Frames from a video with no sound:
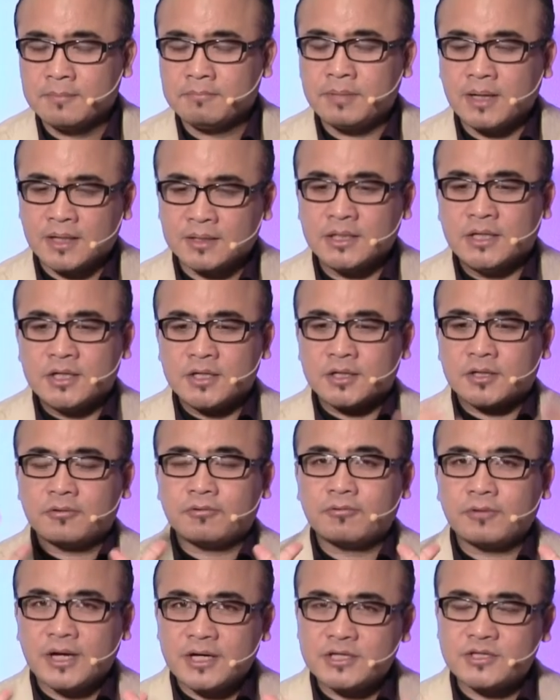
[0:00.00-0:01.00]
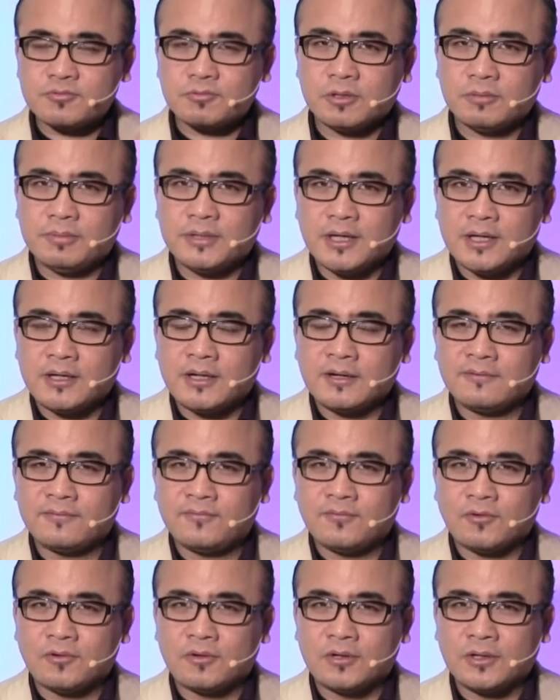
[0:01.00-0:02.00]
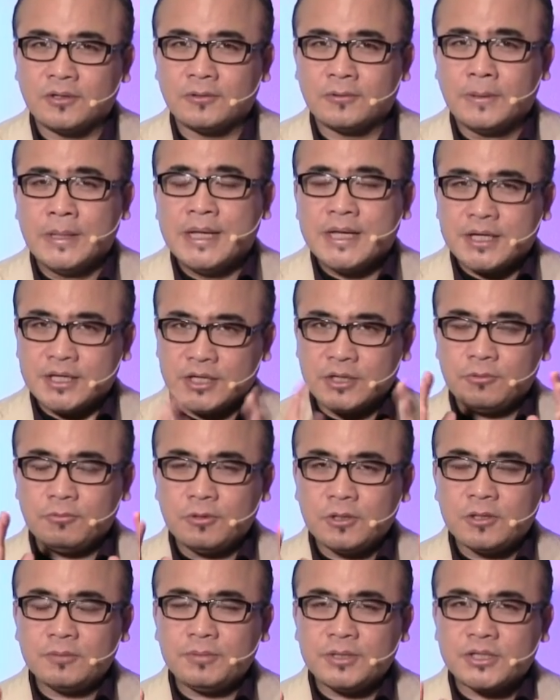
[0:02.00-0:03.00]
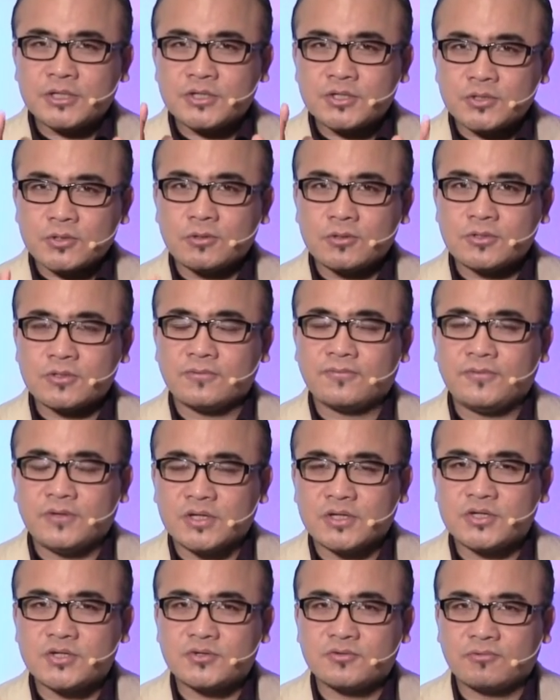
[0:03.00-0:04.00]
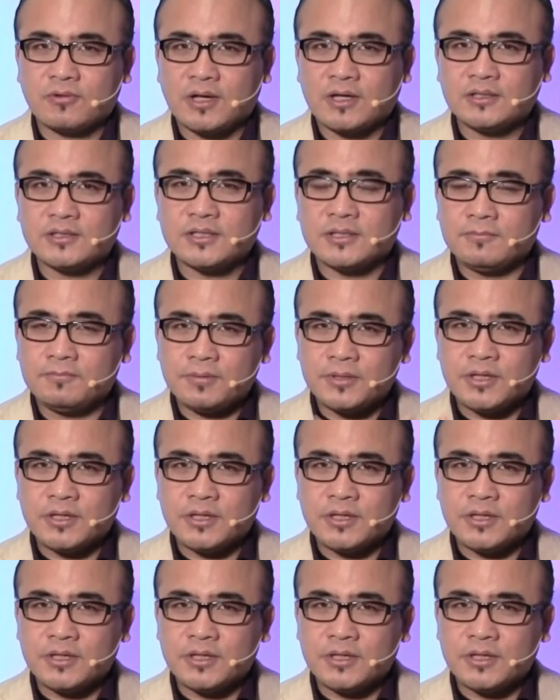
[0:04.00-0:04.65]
But Christ will be enough for you. He will be the source of your strength and